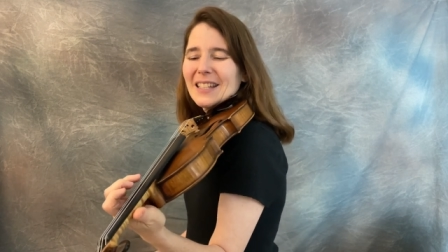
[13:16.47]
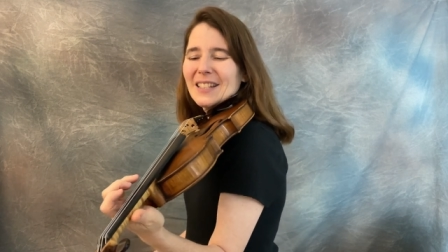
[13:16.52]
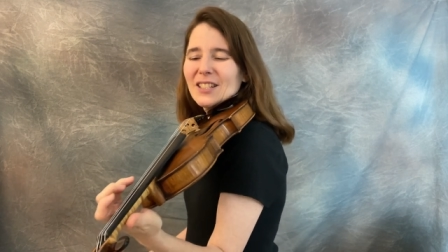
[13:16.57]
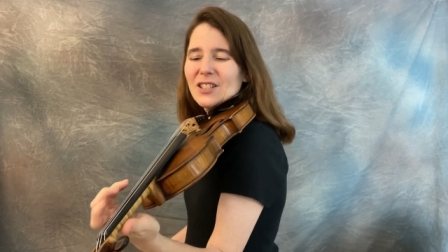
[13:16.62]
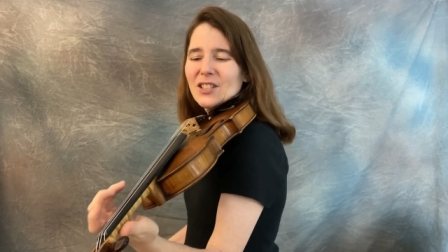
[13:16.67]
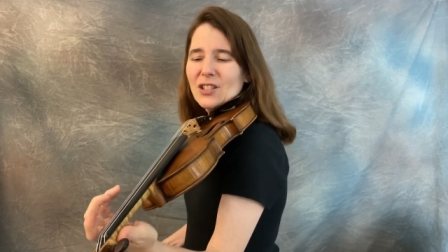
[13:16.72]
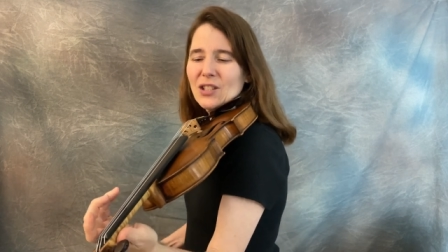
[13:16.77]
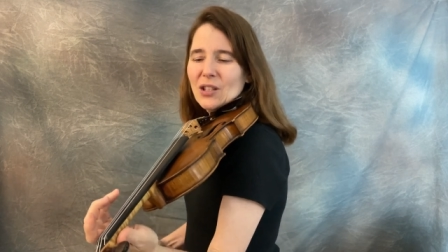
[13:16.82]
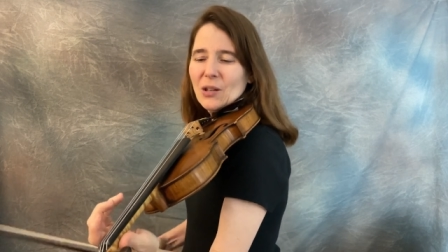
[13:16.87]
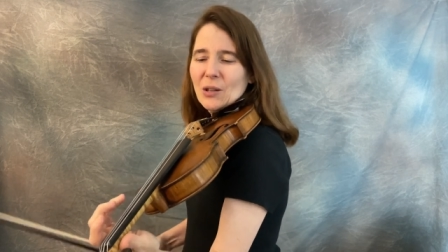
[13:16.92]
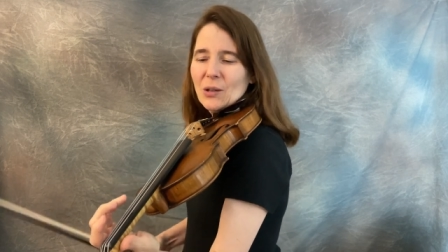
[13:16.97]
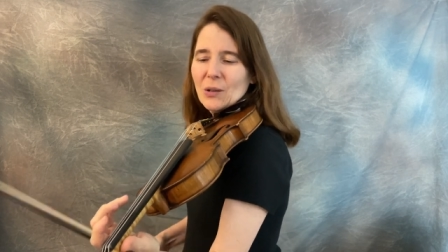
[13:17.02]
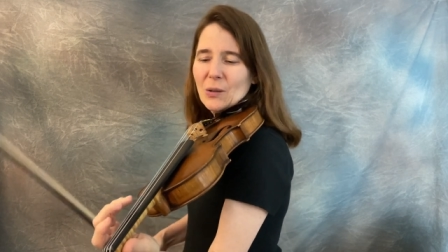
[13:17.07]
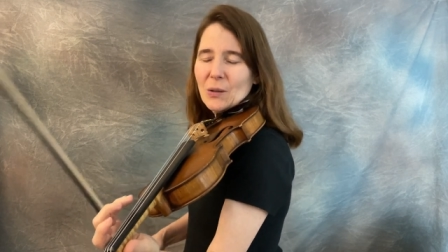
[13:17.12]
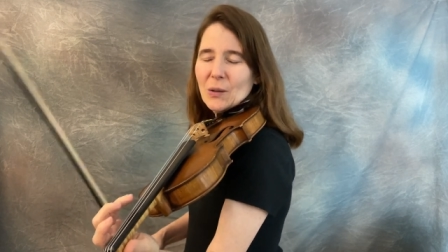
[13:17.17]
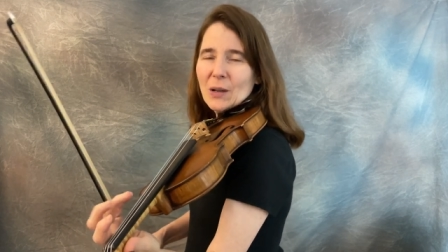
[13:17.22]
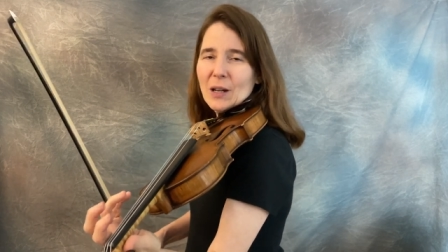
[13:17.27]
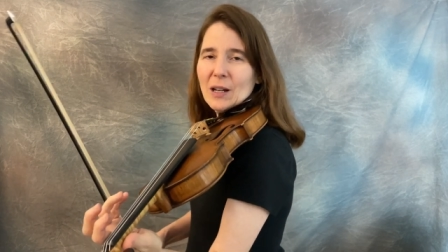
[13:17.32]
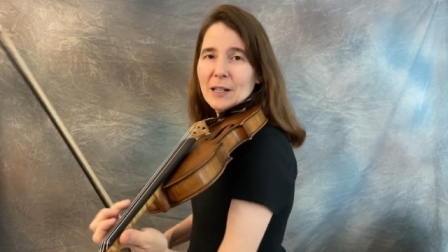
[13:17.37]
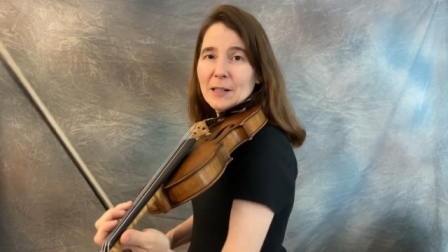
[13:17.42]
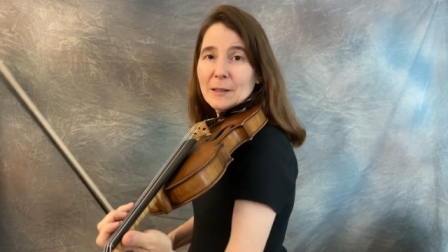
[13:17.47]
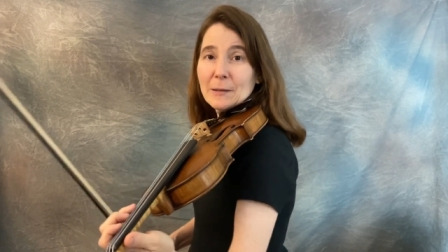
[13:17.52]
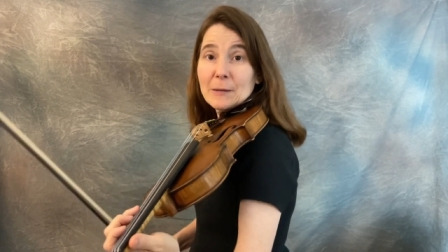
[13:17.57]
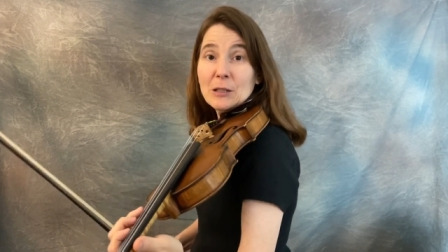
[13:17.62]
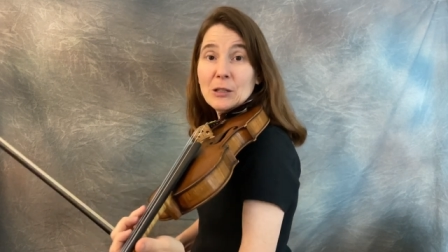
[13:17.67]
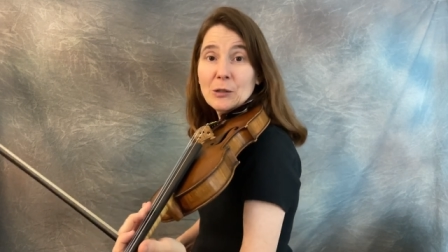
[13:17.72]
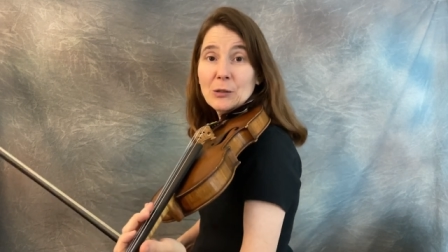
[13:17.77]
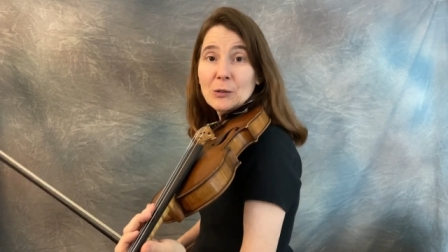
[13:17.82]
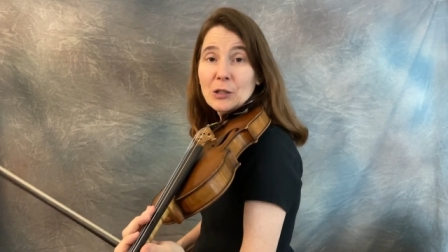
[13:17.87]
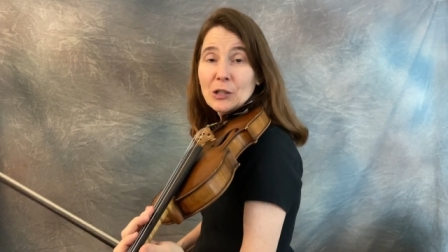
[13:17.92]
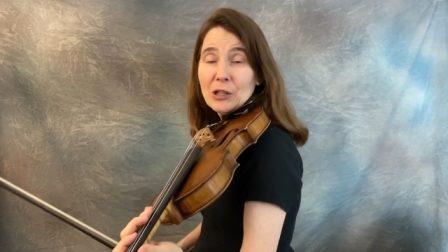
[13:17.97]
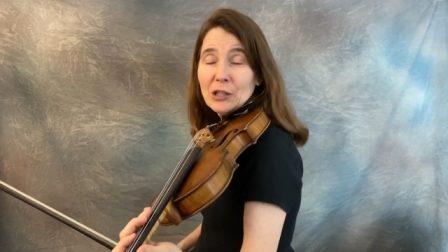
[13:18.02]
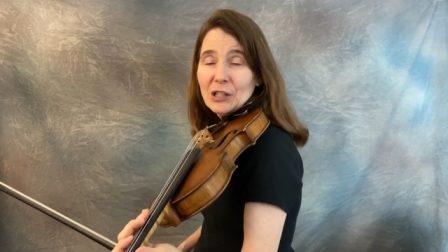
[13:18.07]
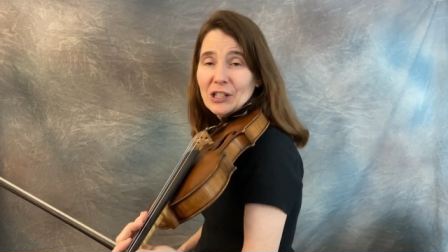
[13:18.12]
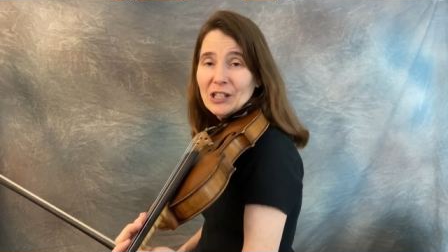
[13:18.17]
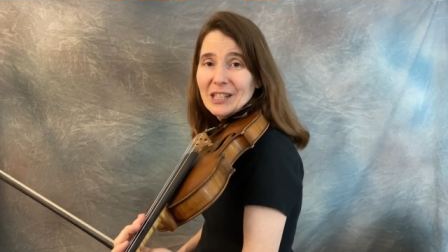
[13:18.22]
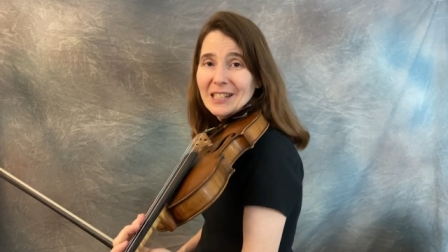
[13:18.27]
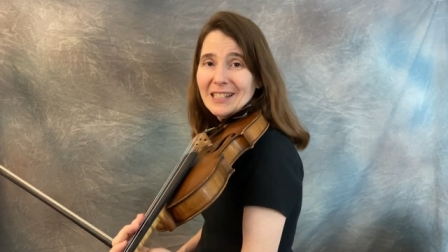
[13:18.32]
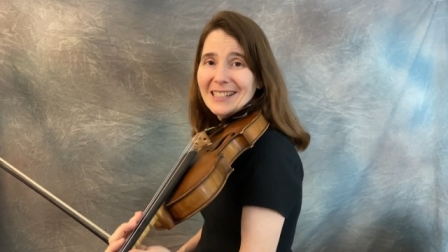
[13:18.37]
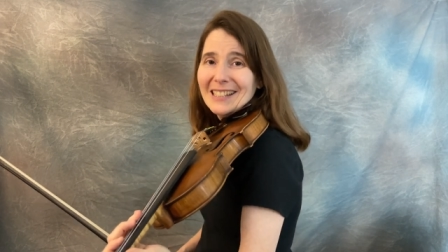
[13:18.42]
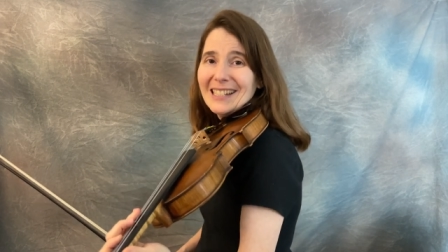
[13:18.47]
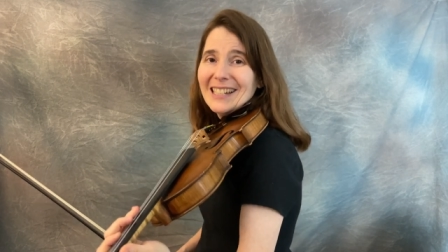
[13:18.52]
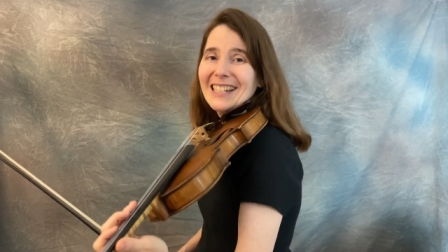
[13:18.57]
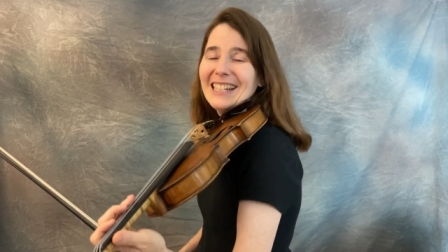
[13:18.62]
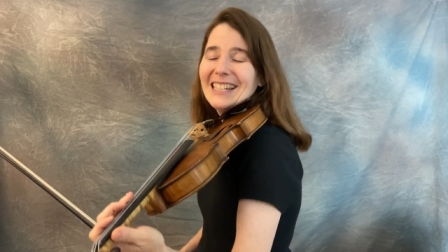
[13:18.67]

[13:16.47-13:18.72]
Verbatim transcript: So uh, you could